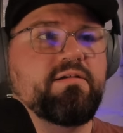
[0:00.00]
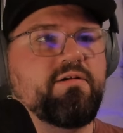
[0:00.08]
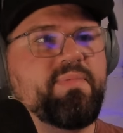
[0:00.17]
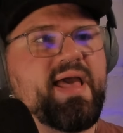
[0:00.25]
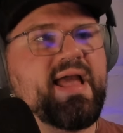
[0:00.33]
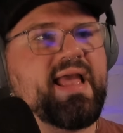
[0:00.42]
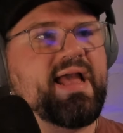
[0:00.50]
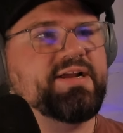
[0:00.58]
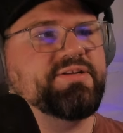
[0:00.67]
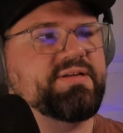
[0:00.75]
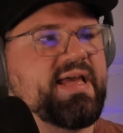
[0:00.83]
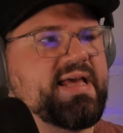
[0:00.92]
Pack
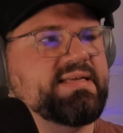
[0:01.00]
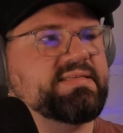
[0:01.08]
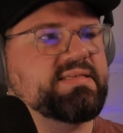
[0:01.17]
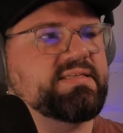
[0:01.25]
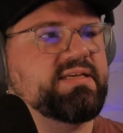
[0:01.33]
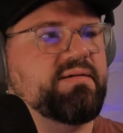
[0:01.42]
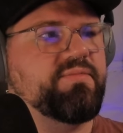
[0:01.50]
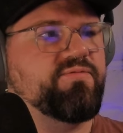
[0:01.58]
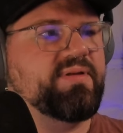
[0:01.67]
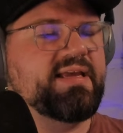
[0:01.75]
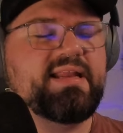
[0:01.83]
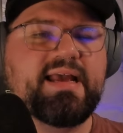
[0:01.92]
actually has some
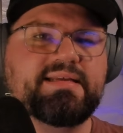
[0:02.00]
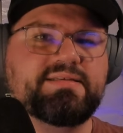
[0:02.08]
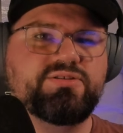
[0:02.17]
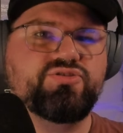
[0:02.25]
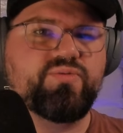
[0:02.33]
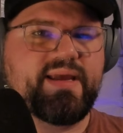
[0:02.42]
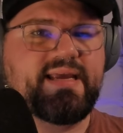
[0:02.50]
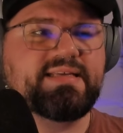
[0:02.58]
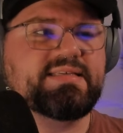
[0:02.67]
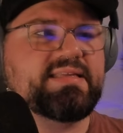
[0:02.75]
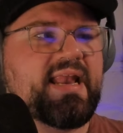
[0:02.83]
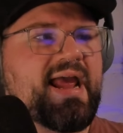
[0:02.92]
really nice
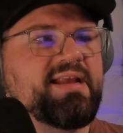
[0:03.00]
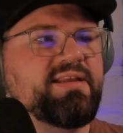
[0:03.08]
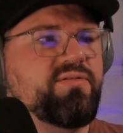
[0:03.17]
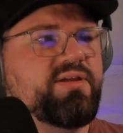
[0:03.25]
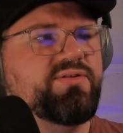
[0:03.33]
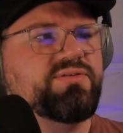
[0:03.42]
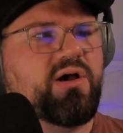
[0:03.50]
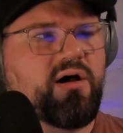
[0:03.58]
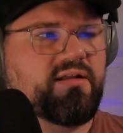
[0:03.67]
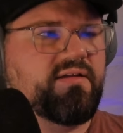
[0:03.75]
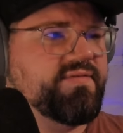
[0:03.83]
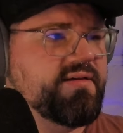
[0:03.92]
tweaks that I don't use
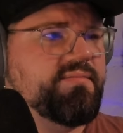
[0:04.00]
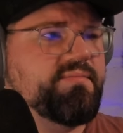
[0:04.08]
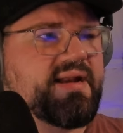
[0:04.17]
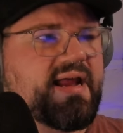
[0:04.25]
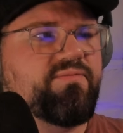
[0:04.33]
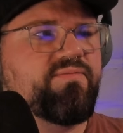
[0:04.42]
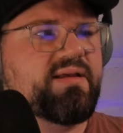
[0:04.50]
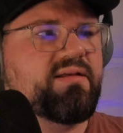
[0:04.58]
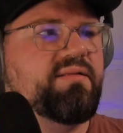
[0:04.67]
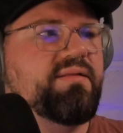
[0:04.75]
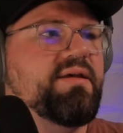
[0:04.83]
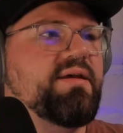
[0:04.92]
all of them, but I
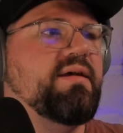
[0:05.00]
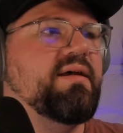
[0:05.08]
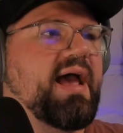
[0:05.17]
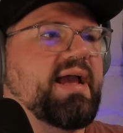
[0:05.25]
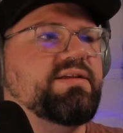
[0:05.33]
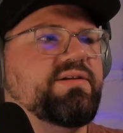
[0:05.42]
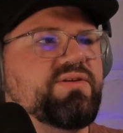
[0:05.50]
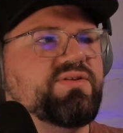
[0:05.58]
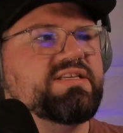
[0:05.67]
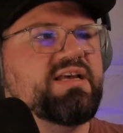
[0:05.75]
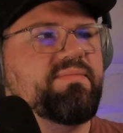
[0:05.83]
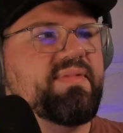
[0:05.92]
do use
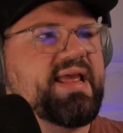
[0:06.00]
some.